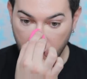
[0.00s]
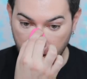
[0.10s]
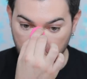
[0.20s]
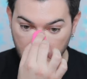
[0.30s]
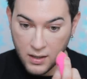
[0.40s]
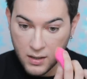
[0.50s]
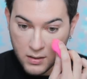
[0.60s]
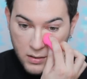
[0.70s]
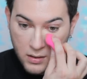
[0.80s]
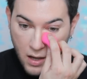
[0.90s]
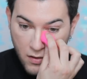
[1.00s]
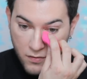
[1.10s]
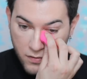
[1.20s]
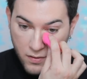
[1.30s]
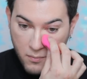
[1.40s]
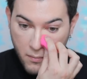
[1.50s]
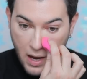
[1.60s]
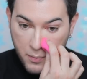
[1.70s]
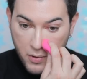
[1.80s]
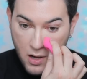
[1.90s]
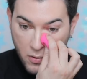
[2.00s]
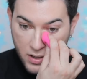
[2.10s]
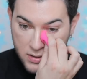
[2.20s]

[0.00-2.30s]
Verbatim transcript: I love MAC Pro Prolongo